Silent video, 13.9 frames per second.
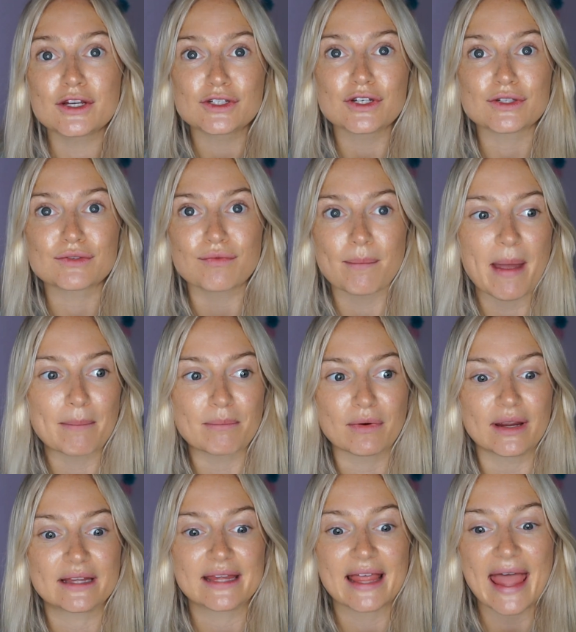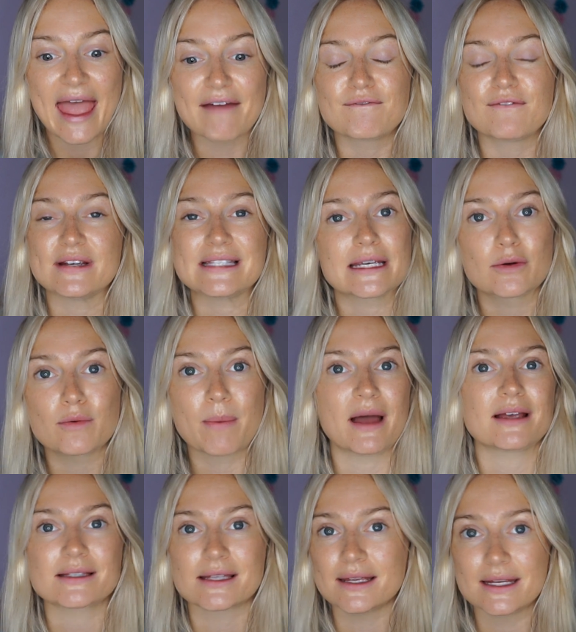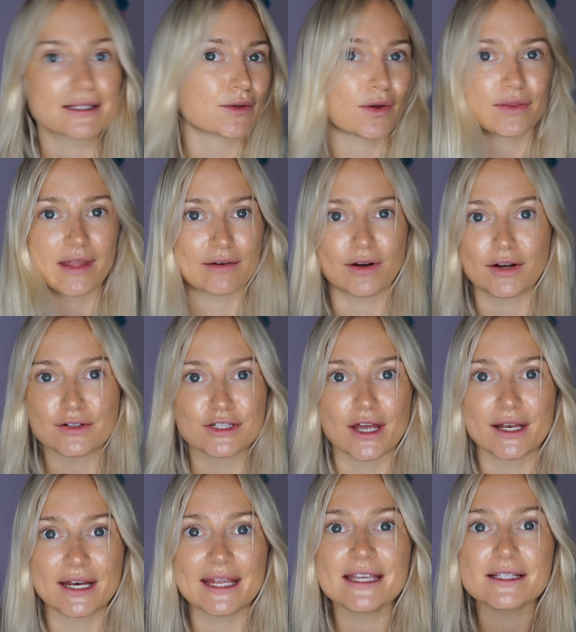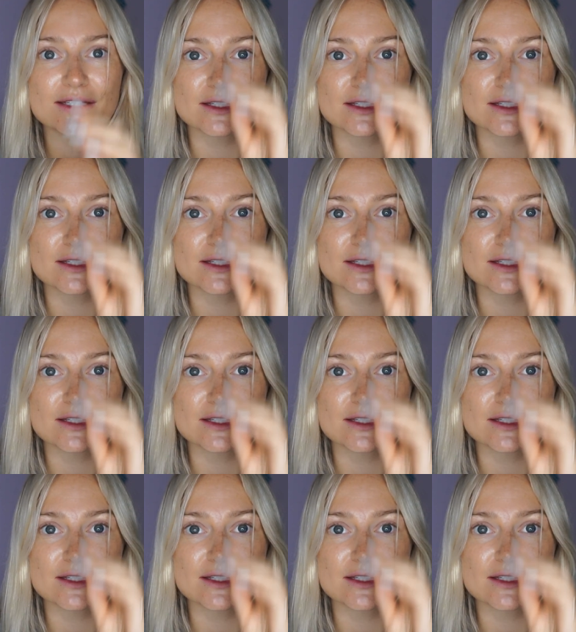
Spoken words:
just remembering that every single person is on their own journey.